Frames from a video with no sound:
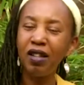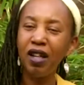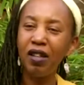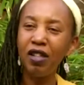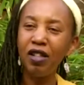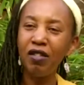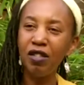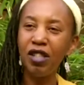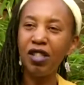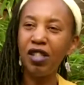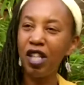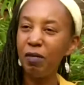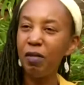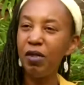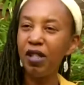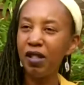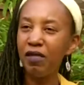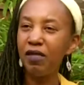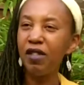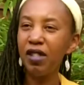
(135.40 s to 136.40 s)
using
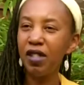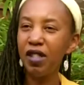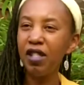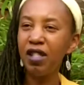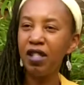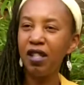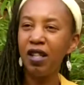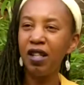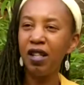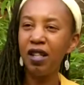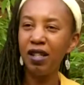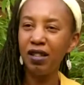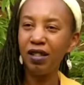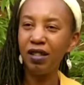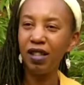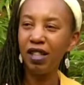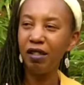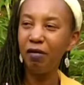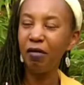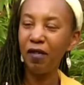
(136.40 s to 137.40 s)
human givens,
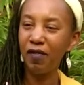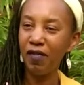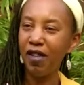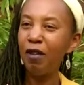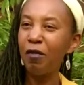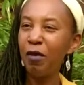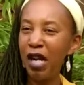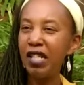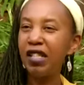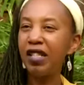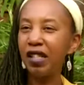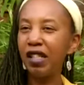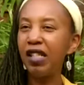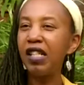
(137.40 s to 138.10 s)
dealing with their waiting